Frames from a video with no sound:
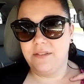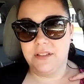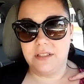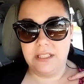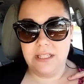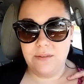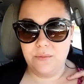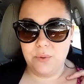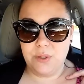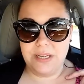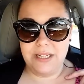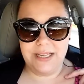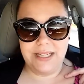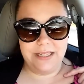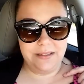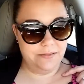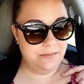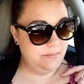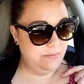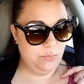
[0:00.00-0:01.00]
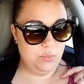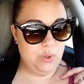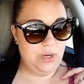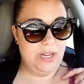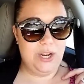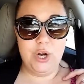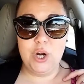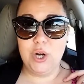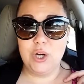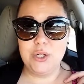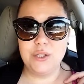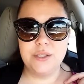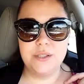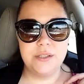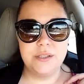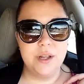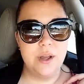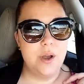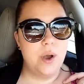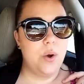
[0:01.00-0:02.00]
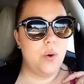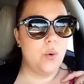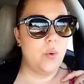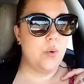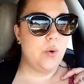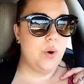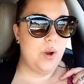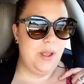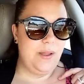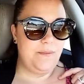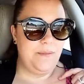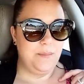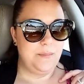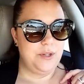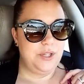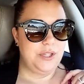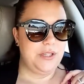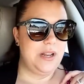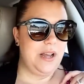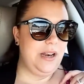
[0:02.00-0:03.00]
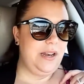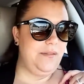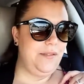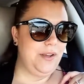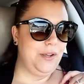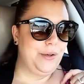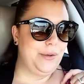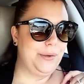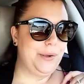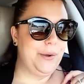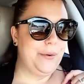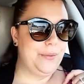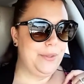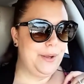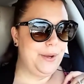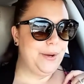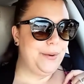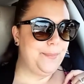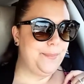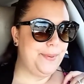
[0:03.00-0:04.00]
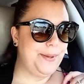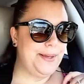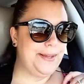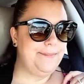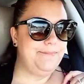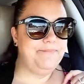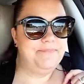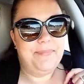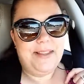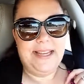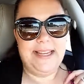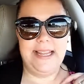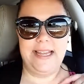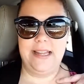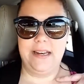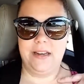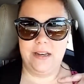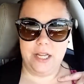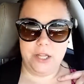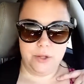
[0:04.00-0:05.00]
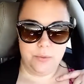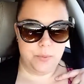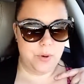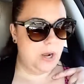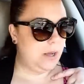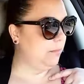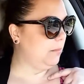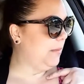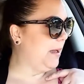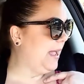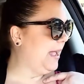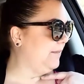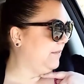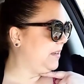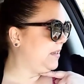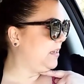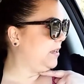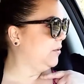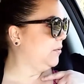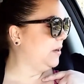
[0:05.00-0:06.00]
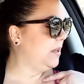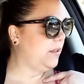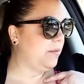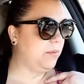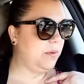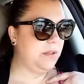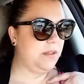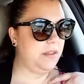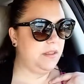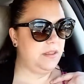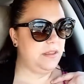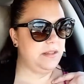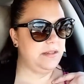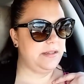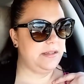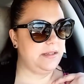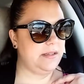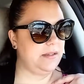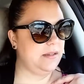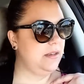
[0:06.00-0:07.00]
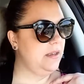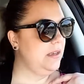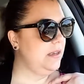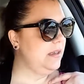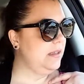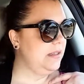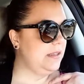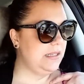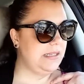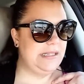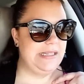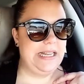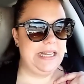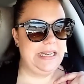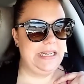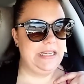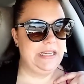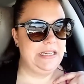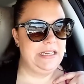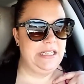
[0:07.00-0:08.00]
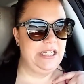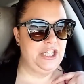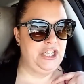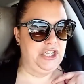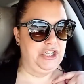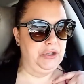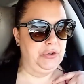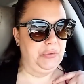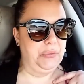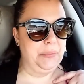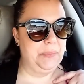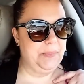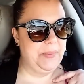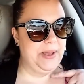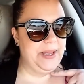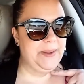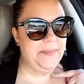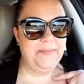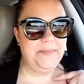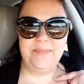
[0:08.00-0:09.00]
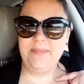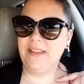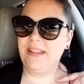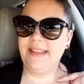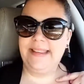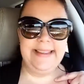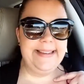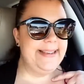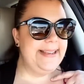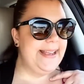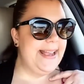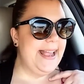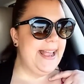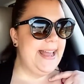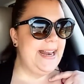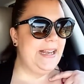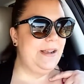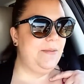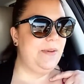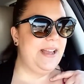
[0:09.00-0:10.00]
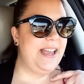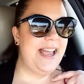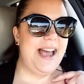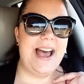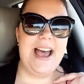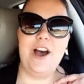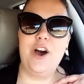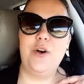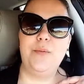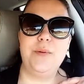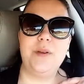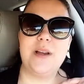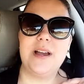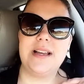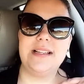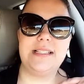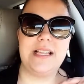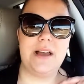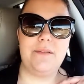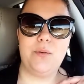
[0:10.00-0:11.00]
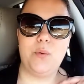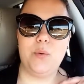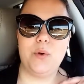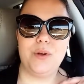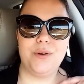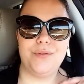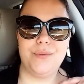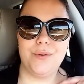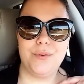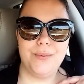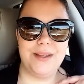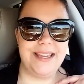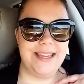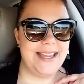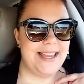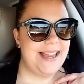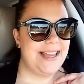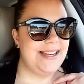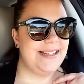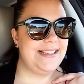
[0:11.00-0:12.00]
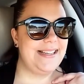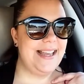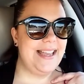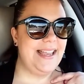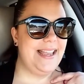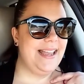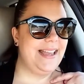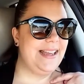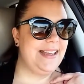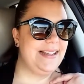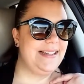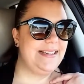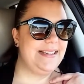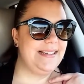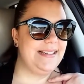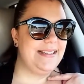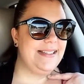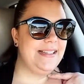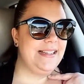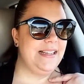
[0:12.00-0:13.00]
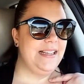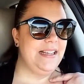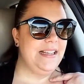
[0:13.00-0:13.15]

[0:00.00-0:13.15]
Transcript: have to leave when it hurts, or if I'm just not even going to go there. But again, another problem I have to deal with this tendon issue. But anyway, I hope you guys have a wonderful weekend, and